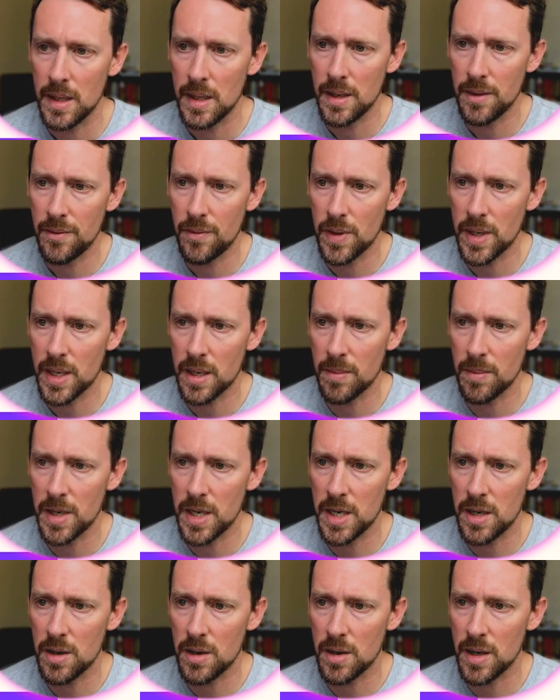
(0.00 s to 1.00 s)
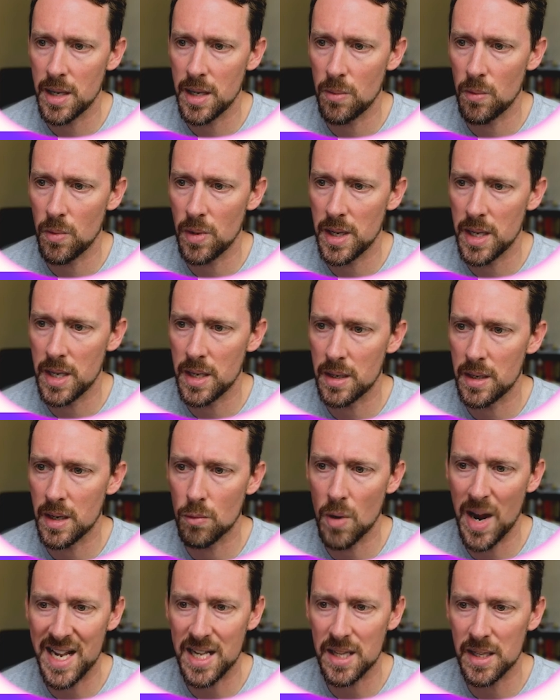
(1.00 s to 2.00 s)
And then if we come in here and we
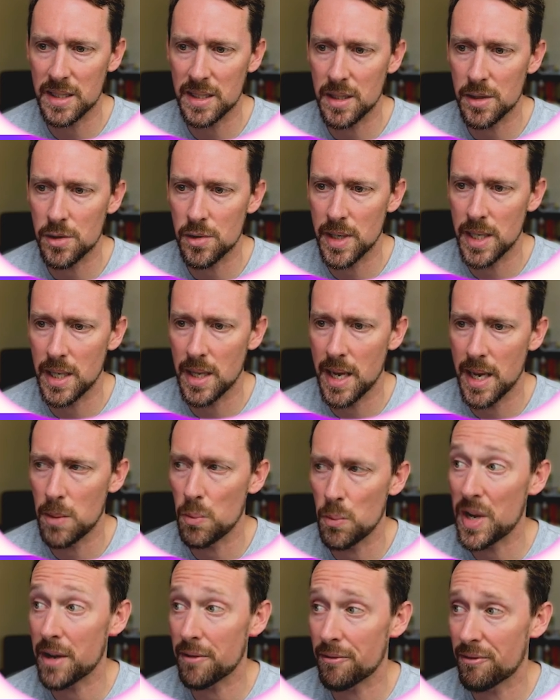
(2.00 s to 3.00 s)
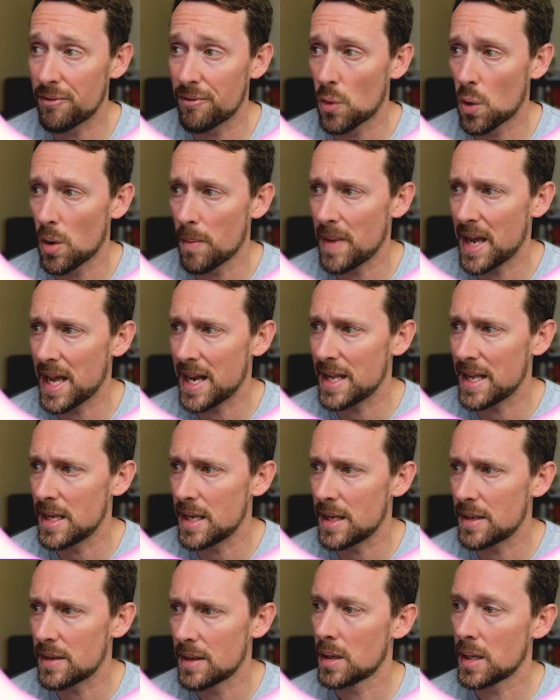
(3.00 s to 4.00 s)
right click the trend line, we can format
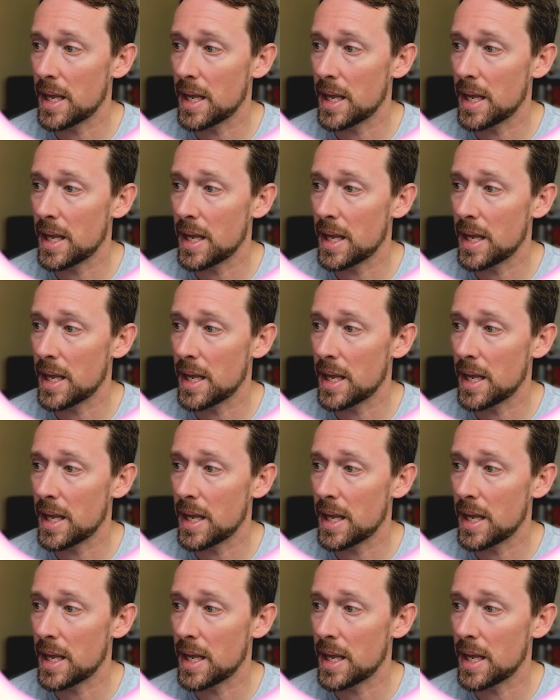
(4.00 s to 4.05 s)
it.